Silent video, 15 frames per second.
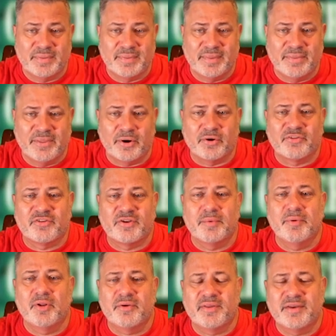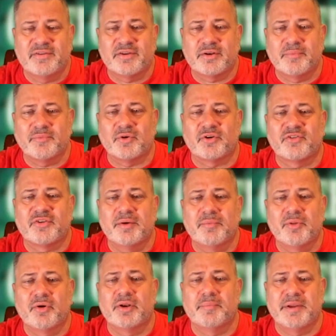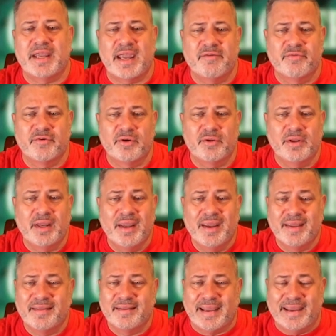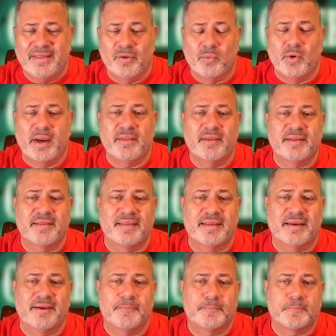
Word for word: They're similar, these systems are similar to behavioral in the way that the